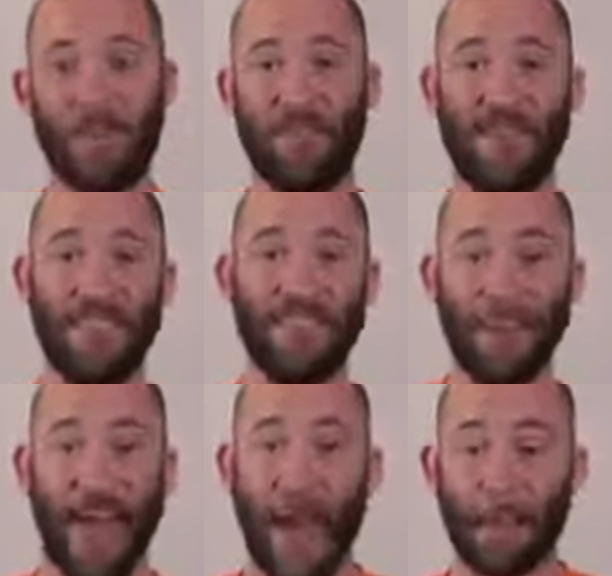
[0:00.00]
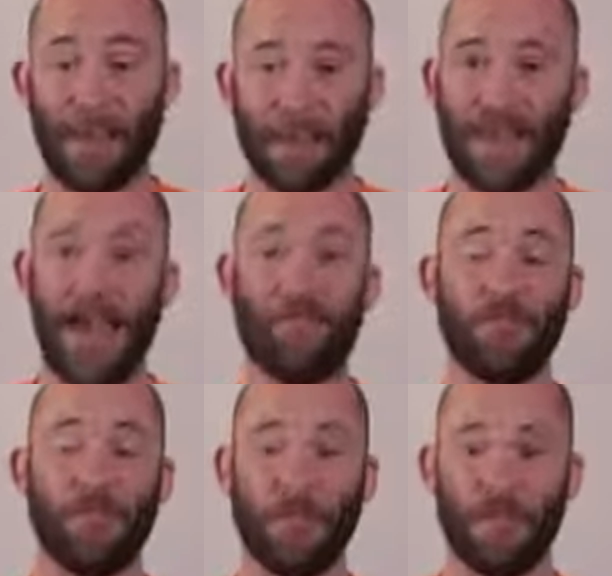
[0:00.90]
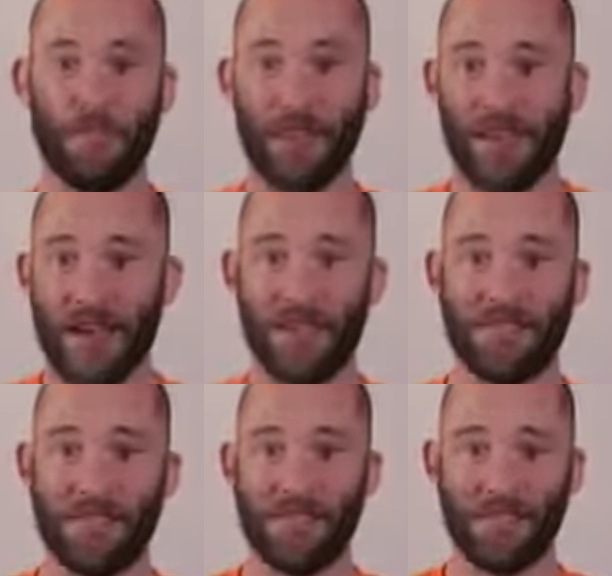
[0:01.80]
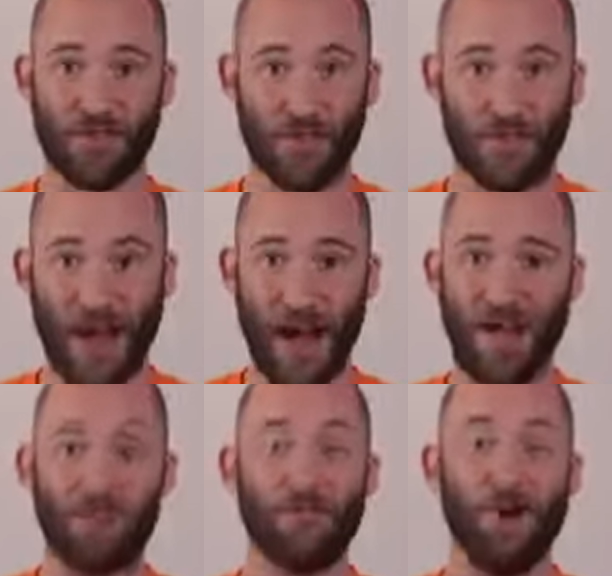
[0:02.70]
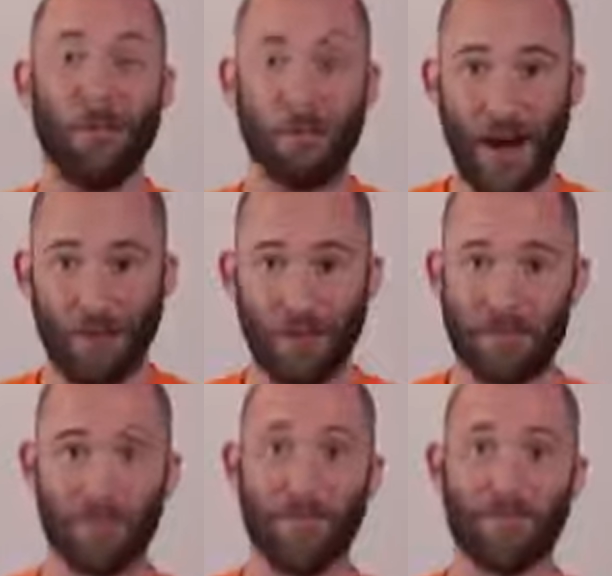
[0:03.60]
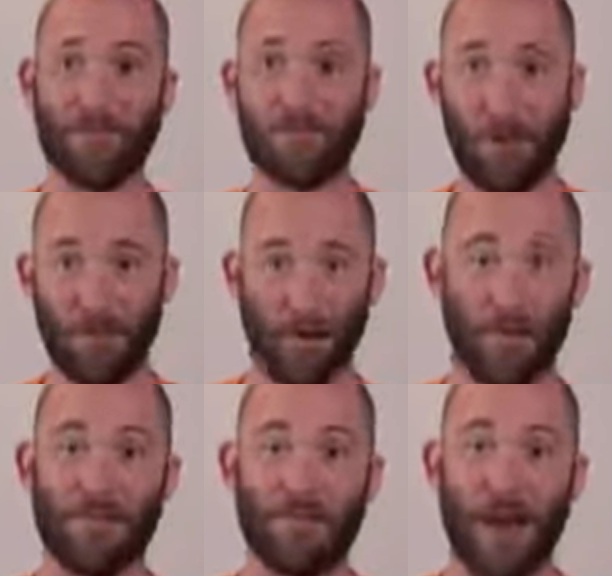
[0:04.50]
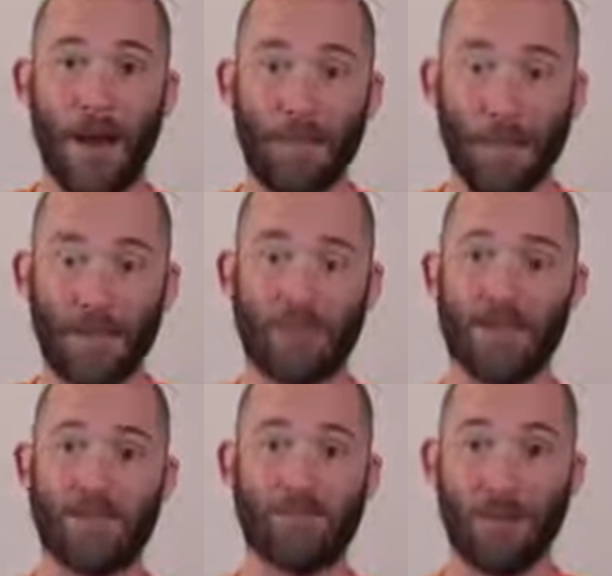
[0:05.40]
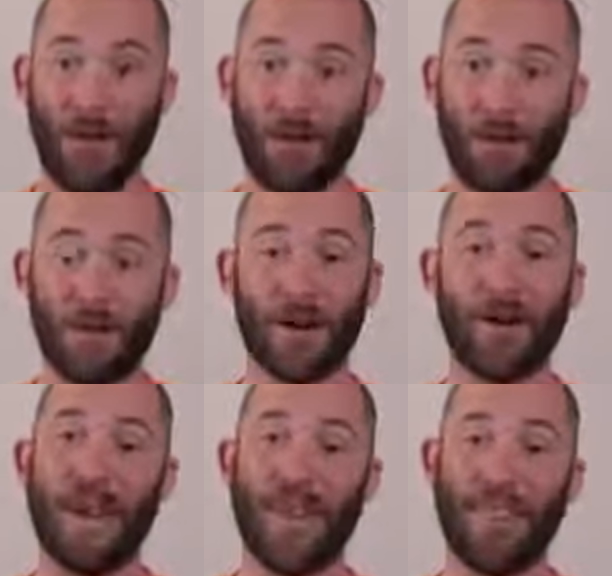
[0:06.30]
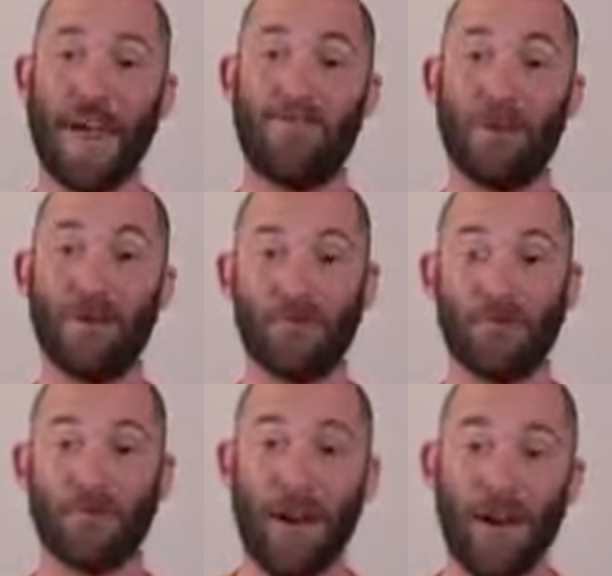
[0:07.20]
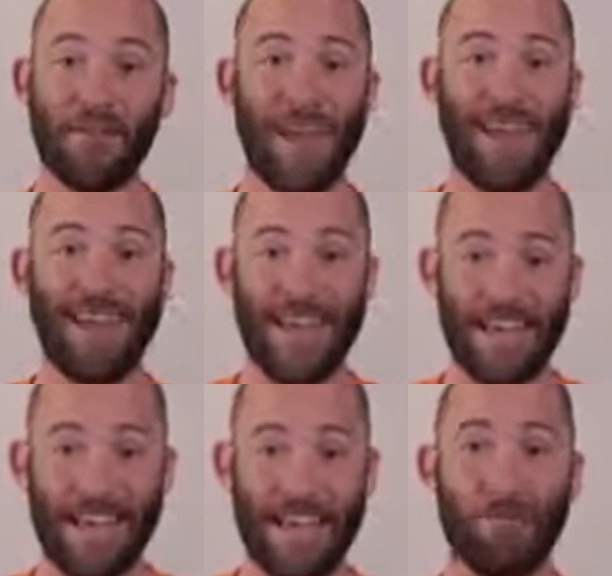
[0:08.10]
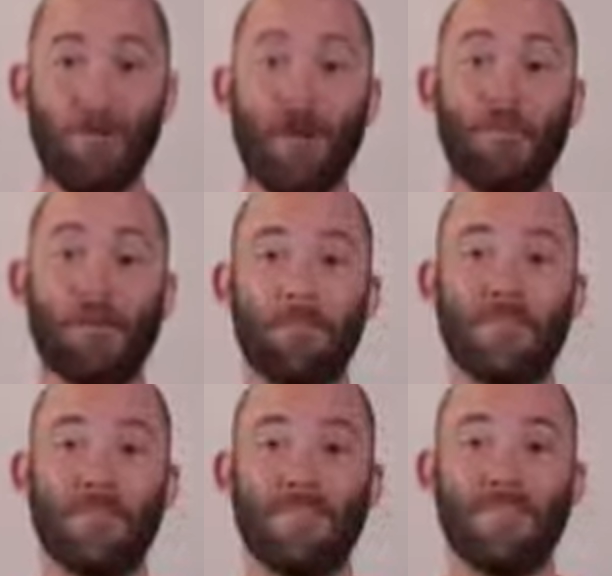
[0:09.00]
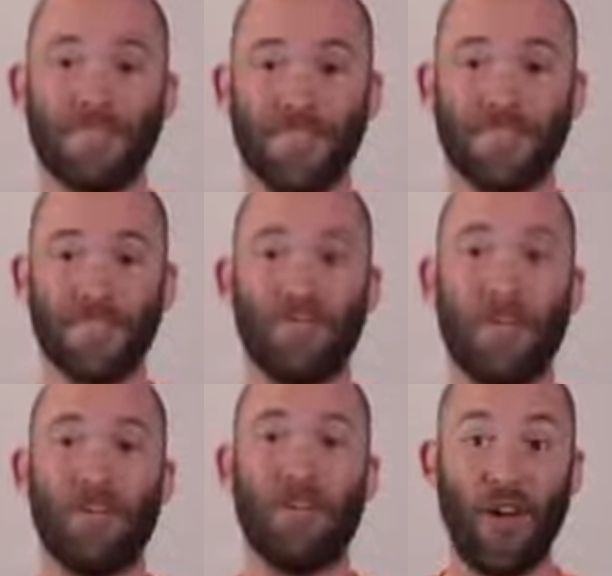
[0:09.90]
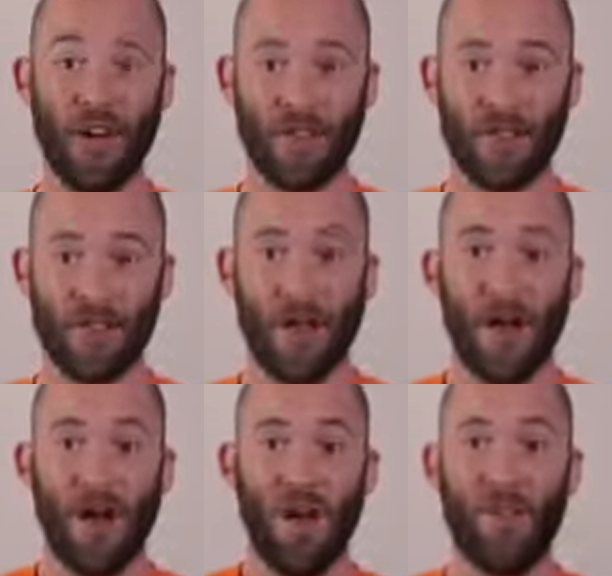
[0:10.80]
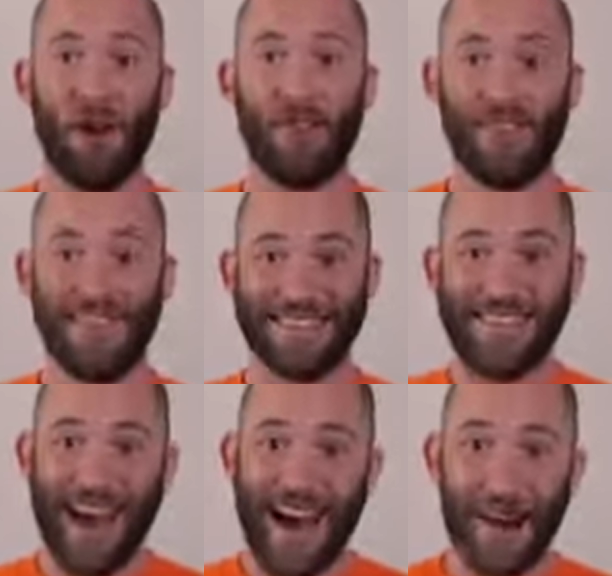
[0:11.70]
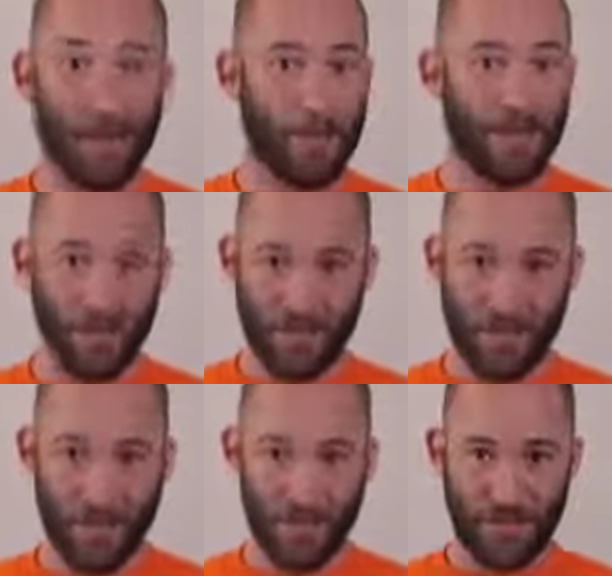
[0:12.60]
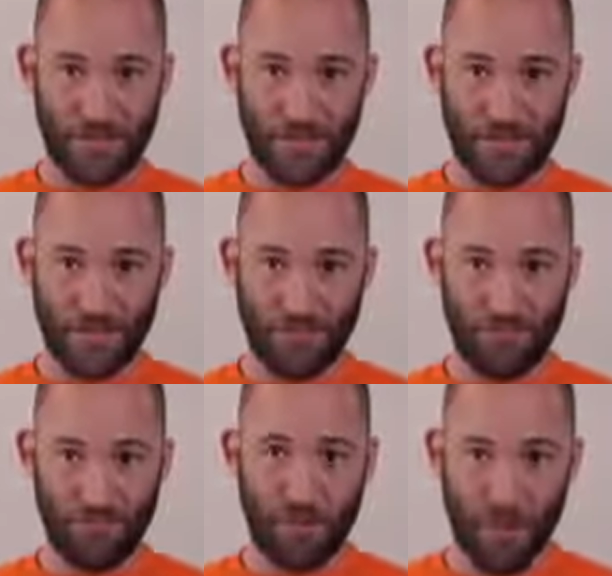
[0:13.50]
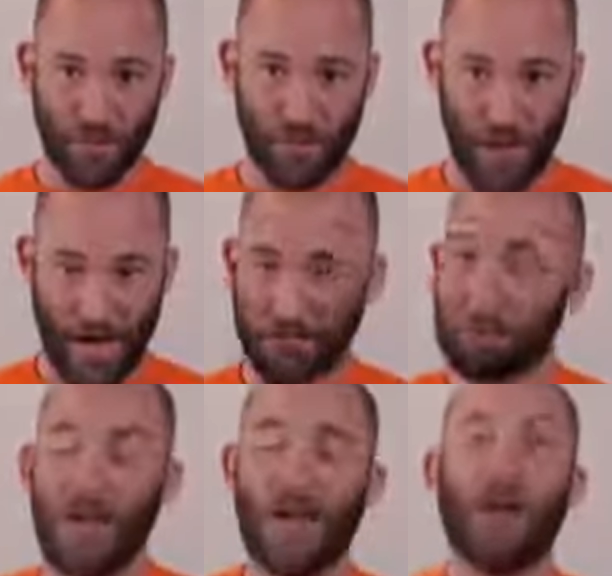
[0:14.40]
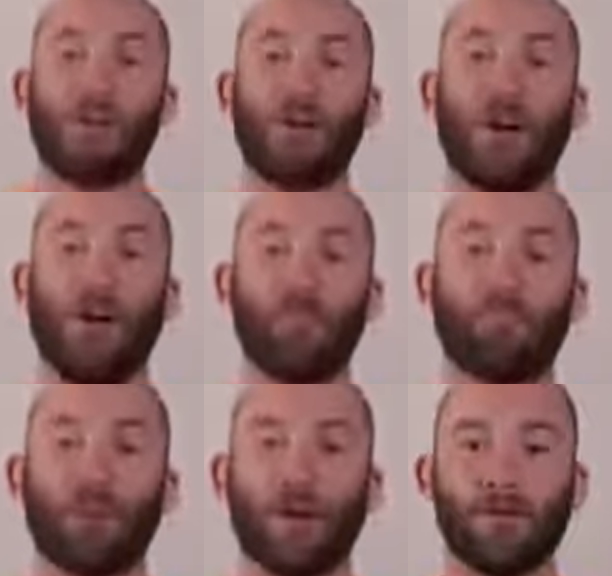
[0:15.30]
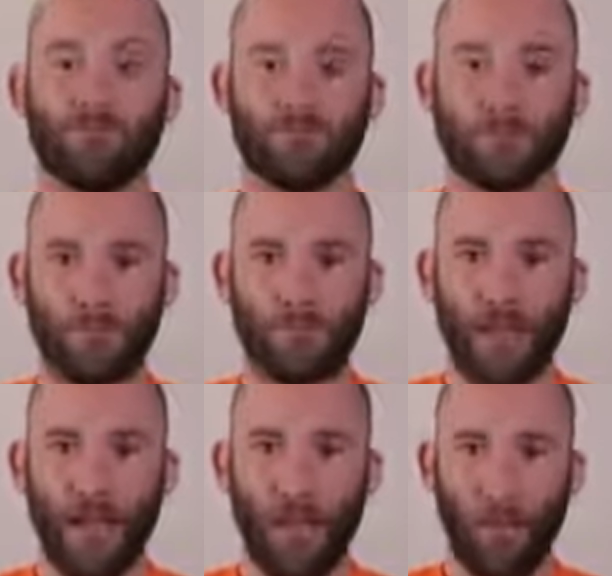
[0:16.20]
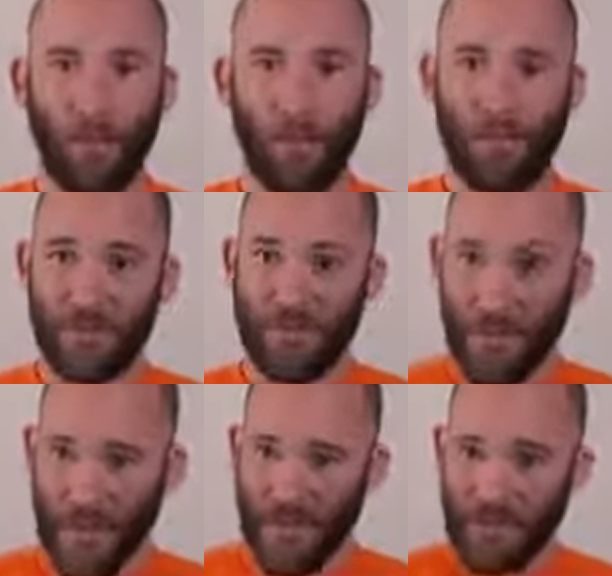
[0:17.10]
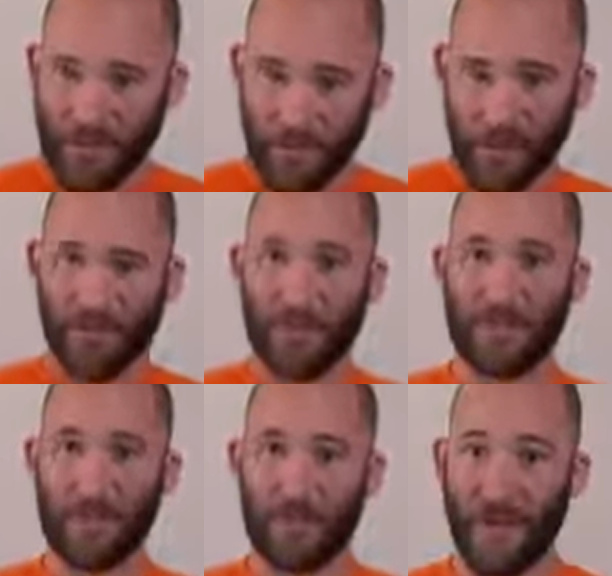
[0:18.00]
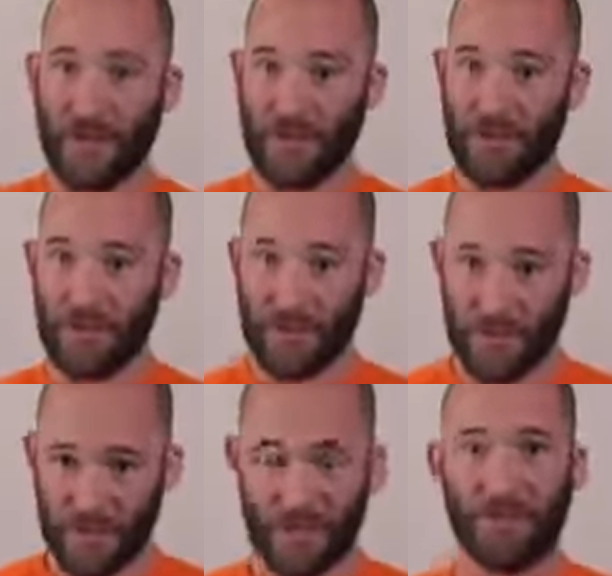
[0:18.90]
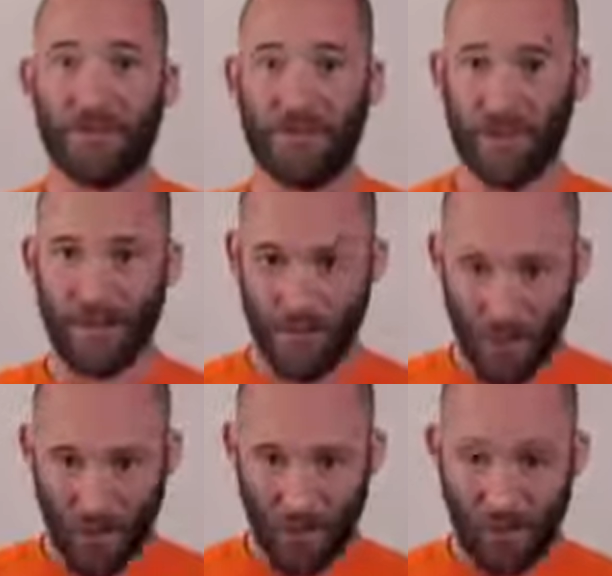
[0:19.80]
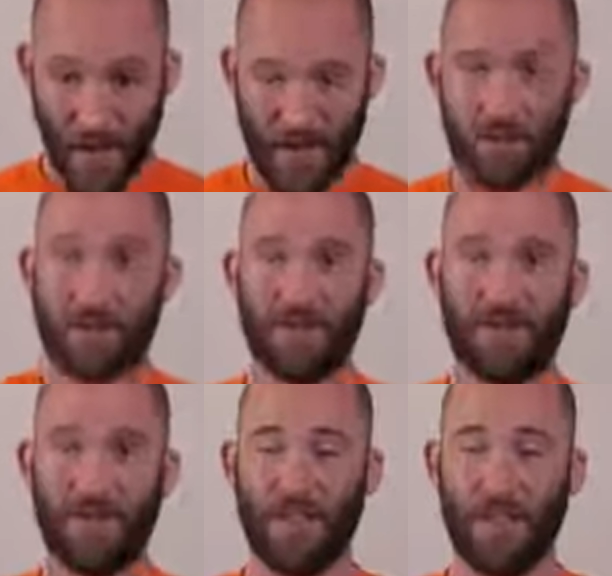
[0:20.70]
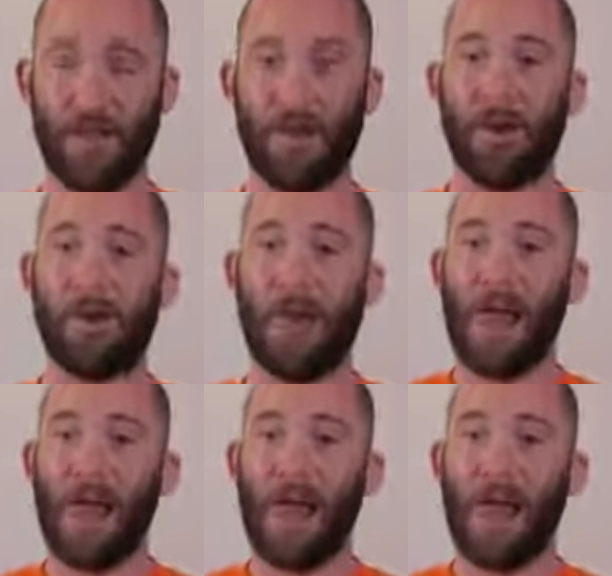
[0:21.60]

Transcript: If anything happens, they have to be able to survive small problems. So if there's a small problem in the operating system or the hardware, they have to be able to survive that and keep going, because if something fails, well, then the entire business just goes away. So we've defined server as providing services for clients on the network.